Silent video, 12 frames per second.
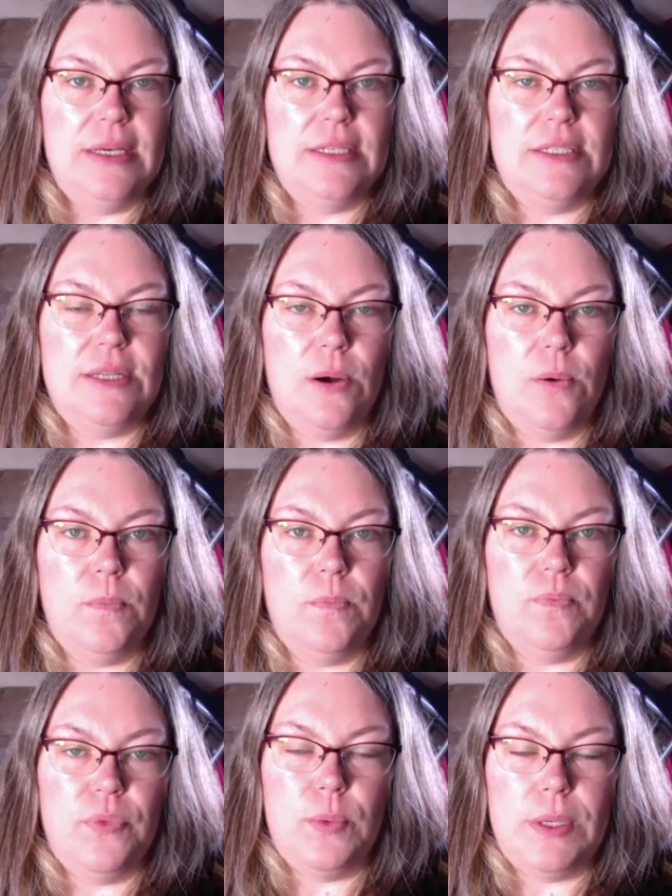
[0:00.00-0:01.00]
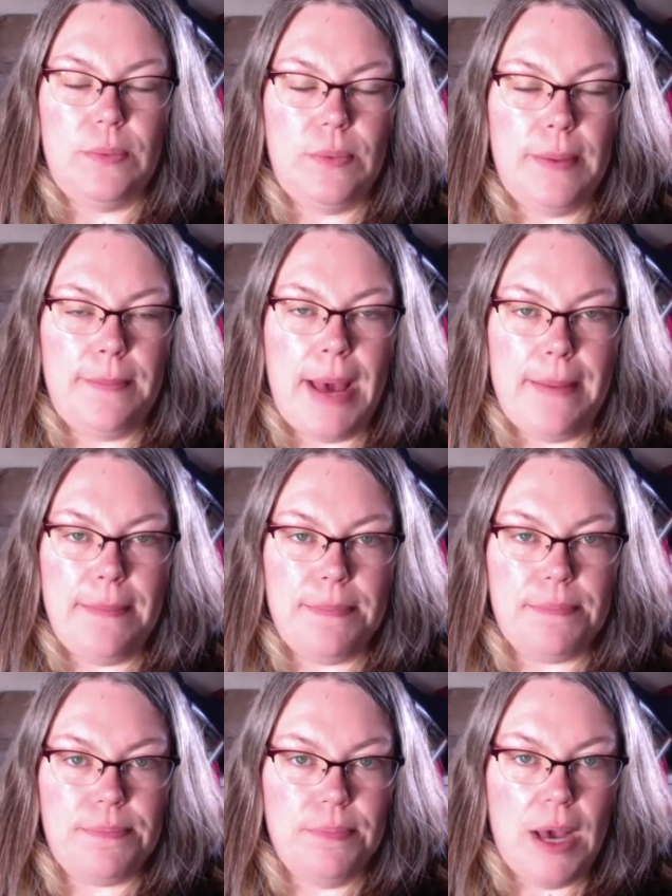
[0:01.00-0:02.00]
So what my
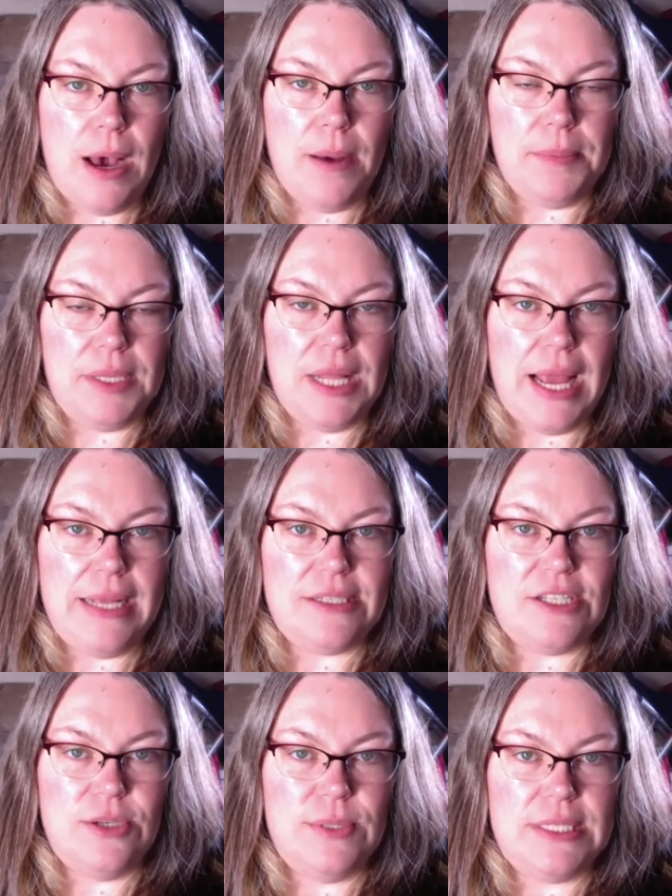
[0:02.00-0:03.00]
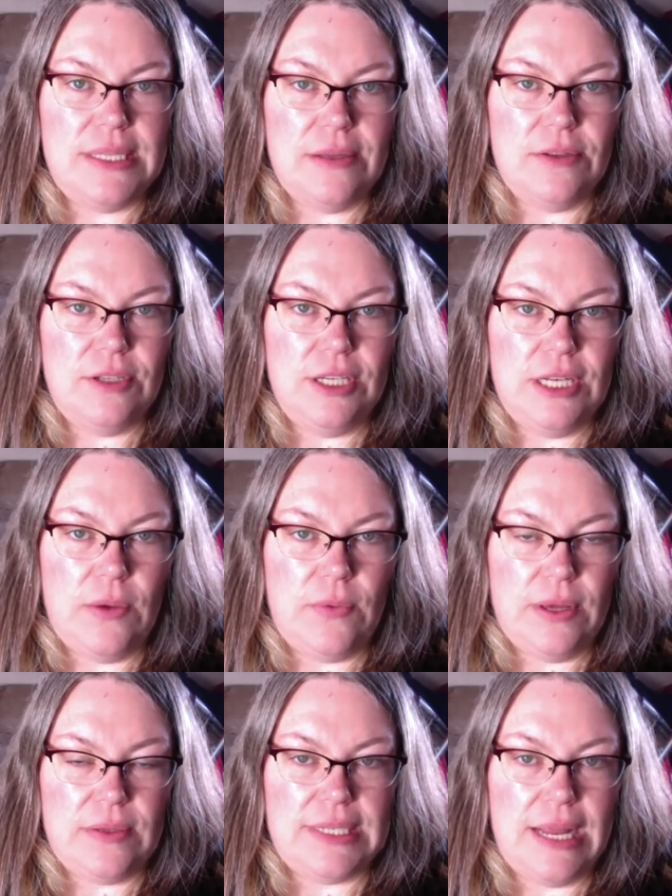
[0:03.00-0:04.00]
clients do is
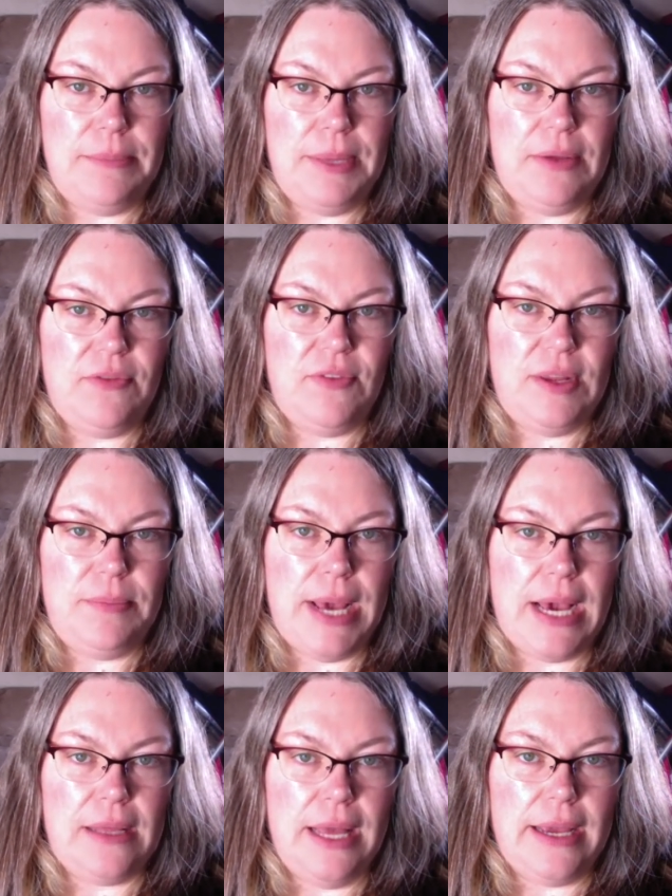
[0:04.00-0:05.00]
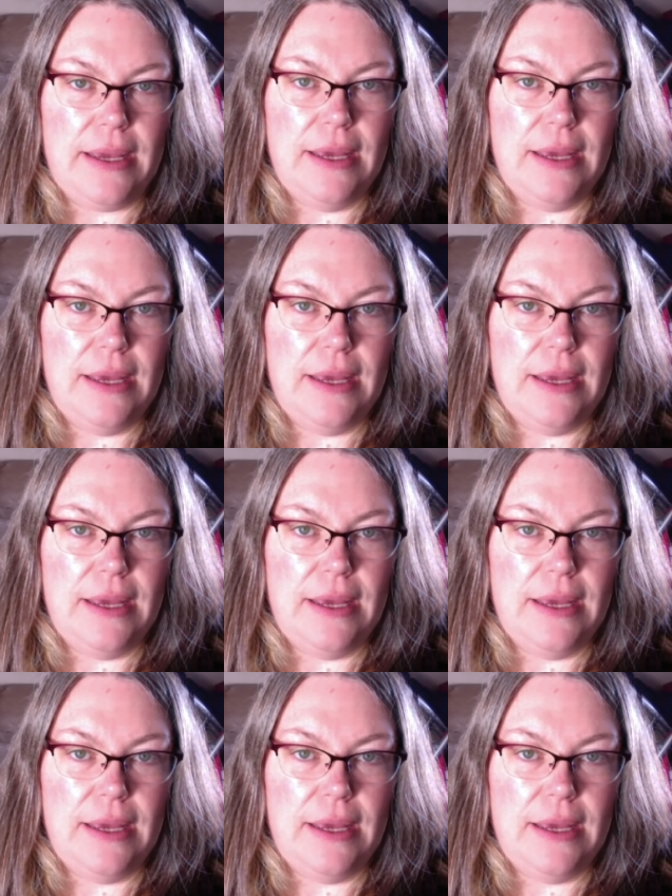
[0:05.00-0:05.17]
they'll send me feedback like